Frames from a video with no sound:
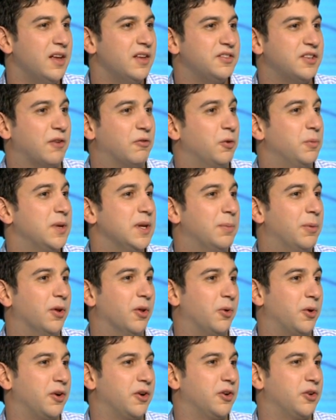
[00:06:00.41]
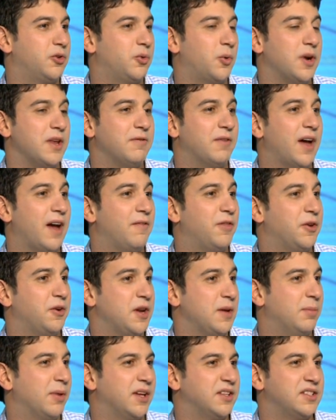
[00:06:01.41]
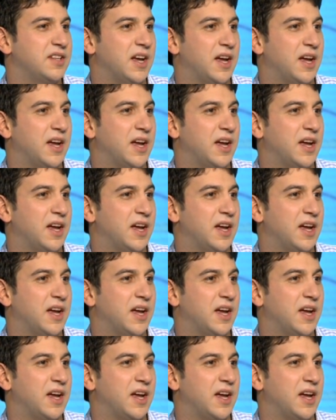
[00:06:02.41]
several people order 25, 30 plus